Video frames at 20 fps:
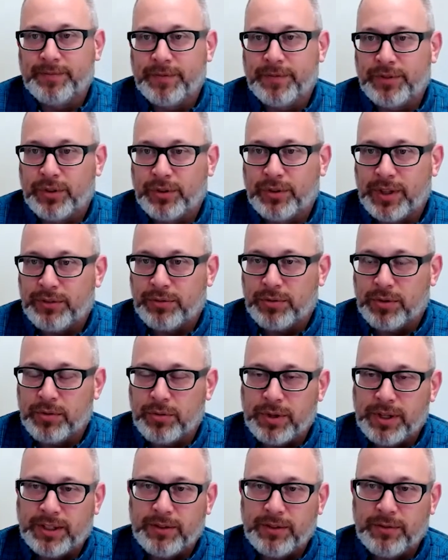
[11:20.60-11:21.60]
So that's where
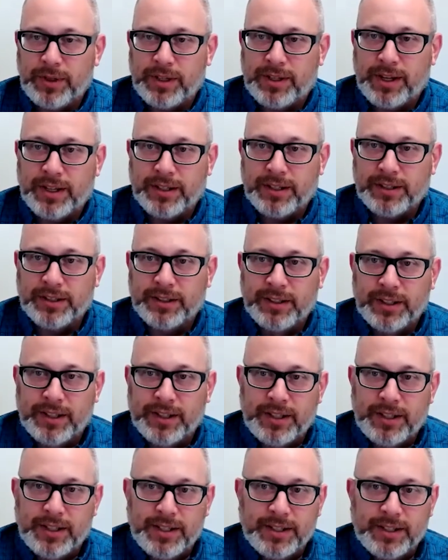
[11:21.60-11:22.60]
we kind of
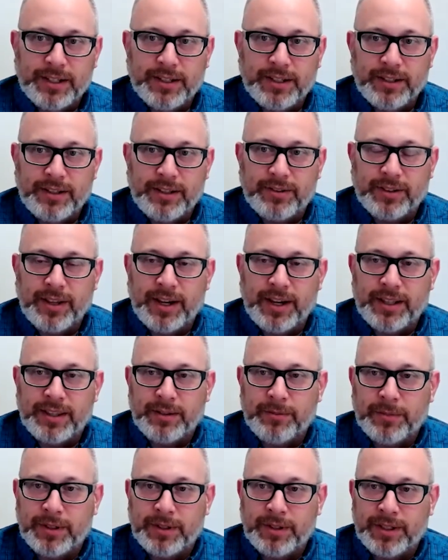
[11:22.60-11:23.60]
can at least guide
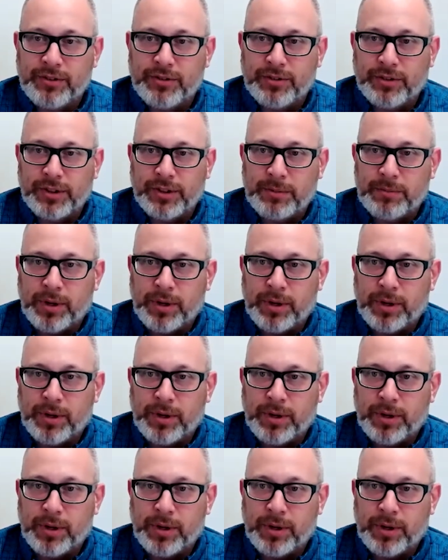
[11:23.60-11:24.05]
them initially,